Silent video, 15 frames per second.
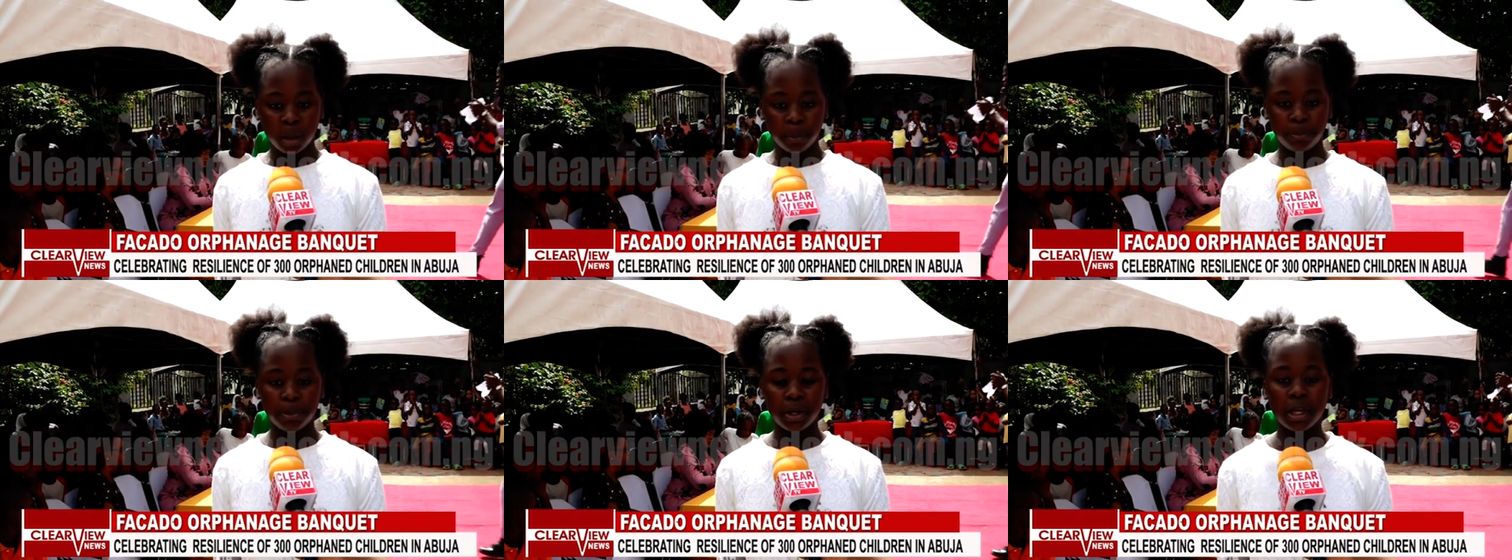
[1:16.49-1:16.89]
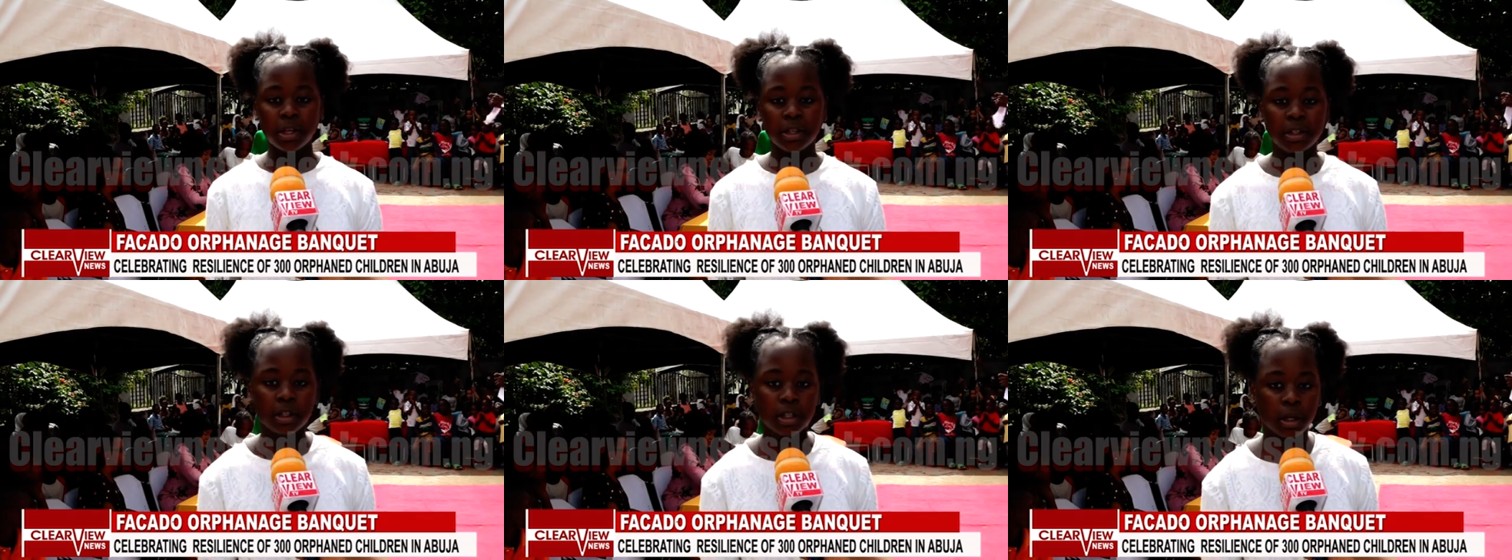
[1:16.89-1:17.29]

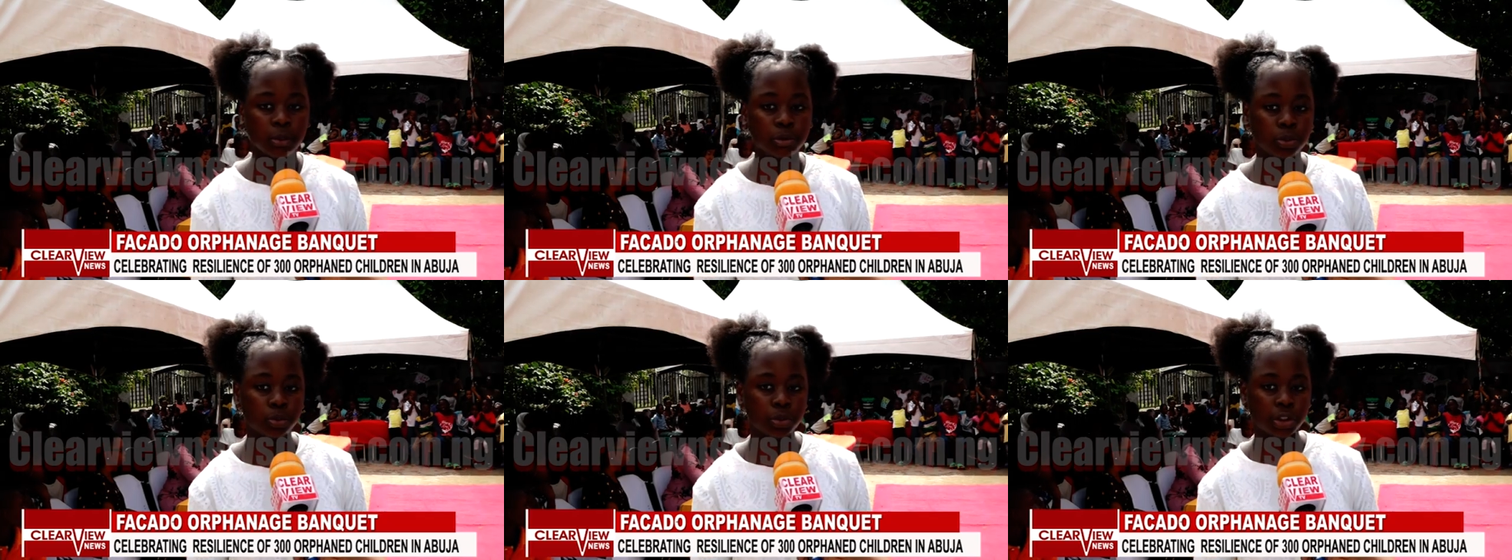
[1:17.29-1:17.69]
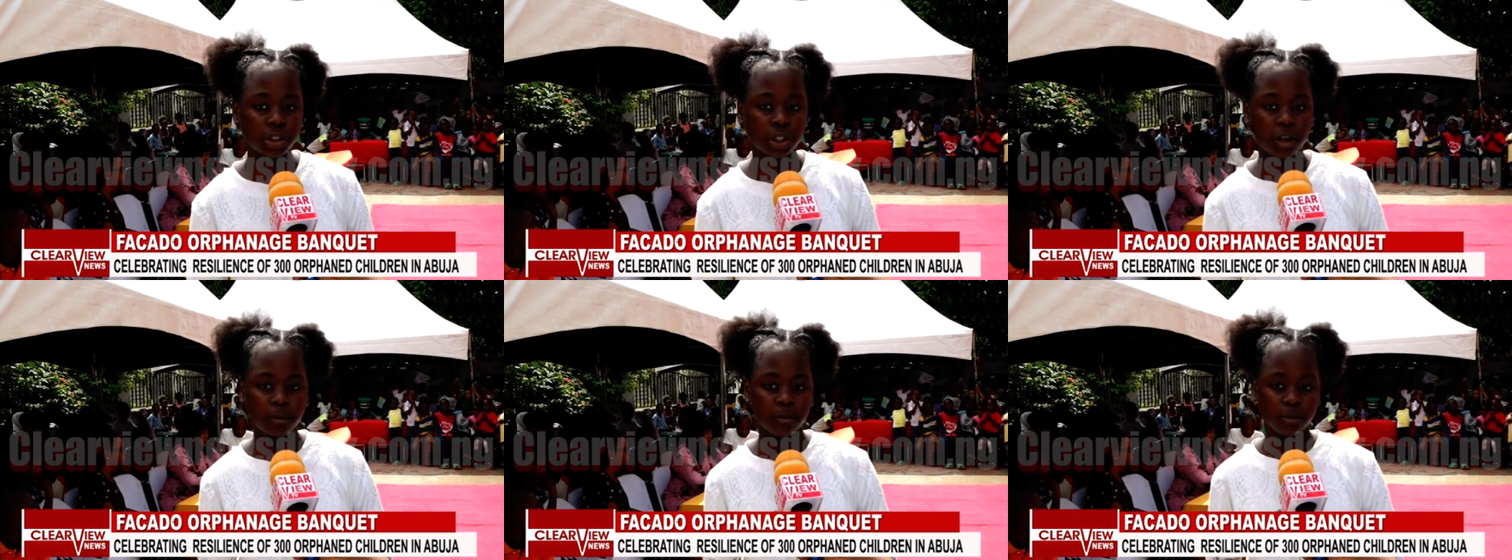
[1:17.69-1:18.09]
playing games,
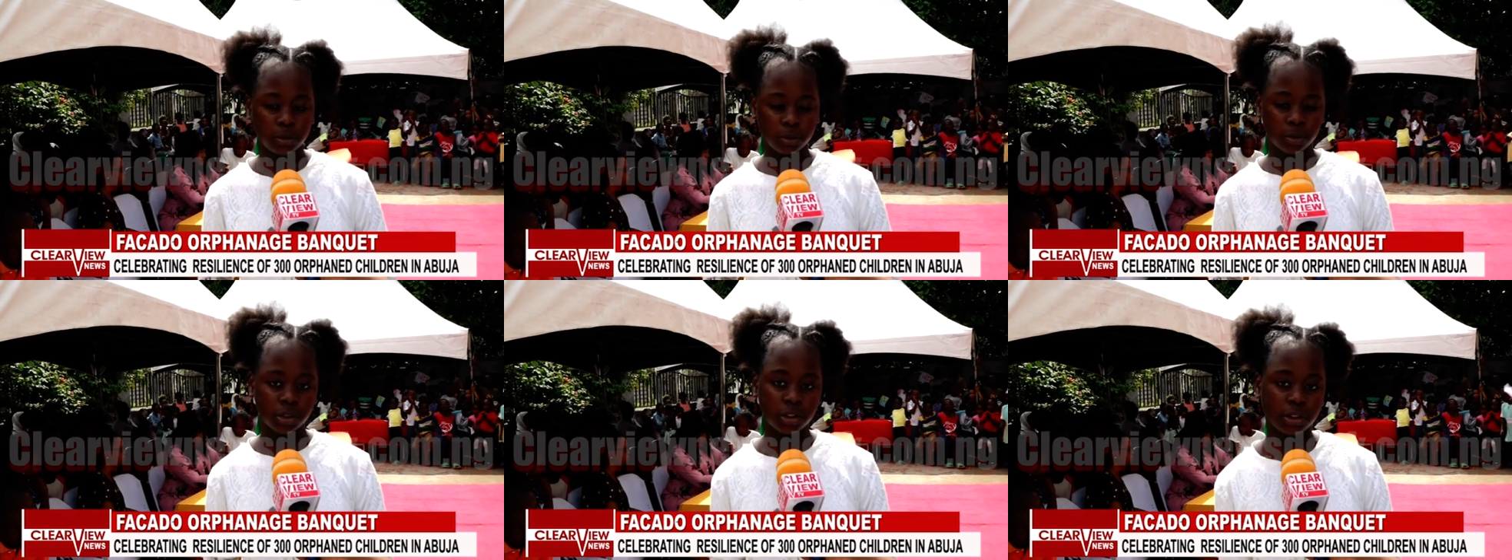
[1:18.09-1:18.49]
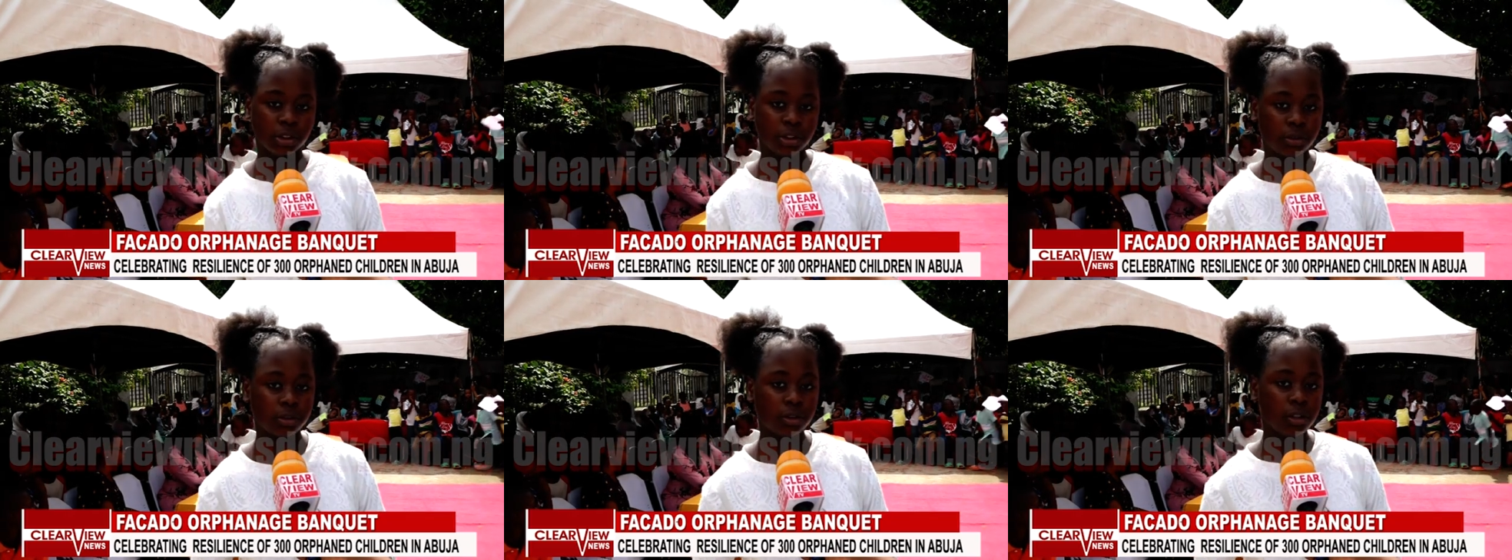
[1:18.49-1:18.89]
which are, which
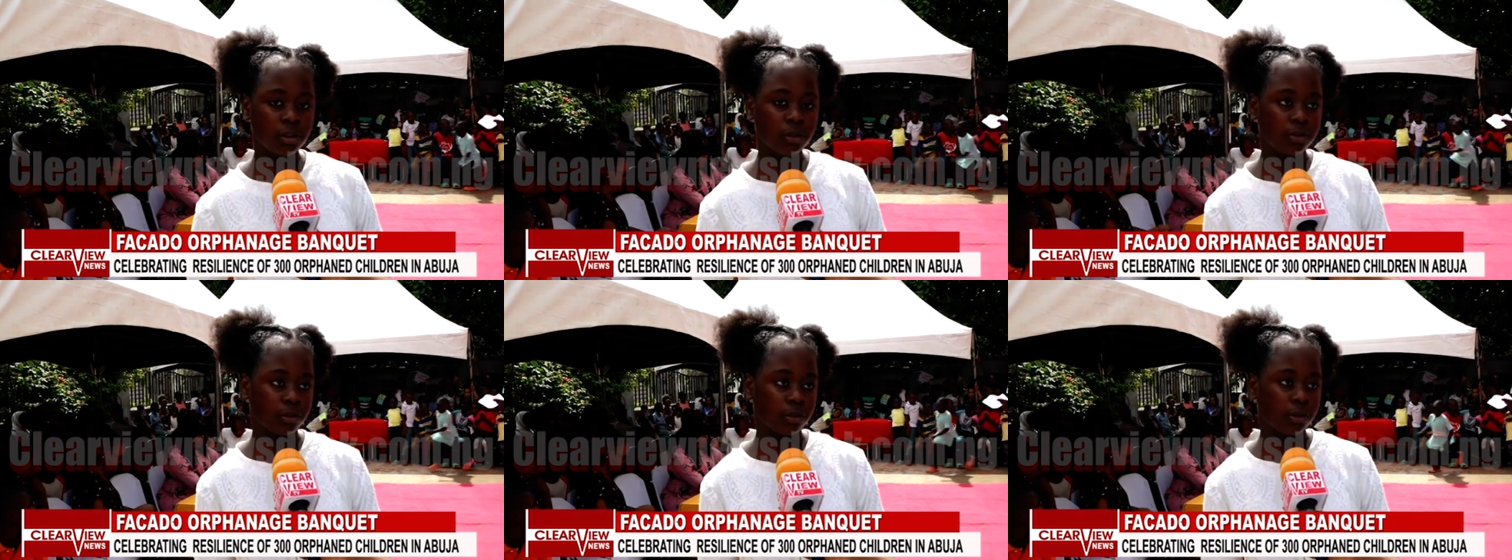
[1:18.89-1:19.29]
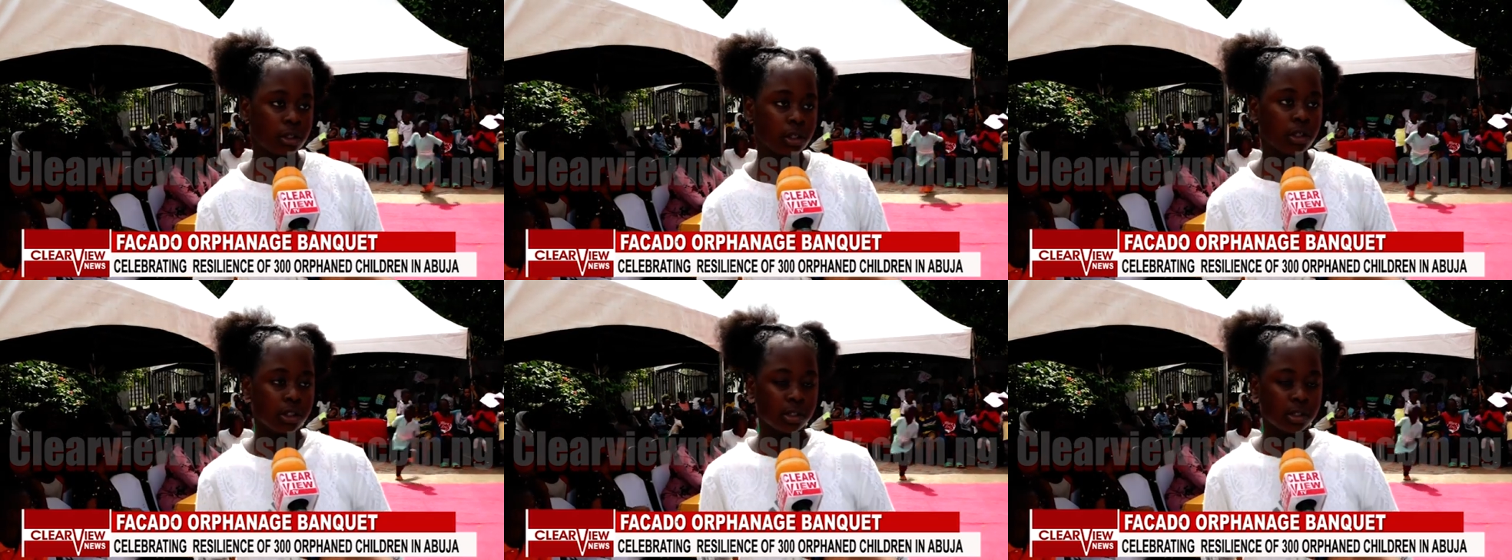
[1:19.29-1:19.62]
is really fun.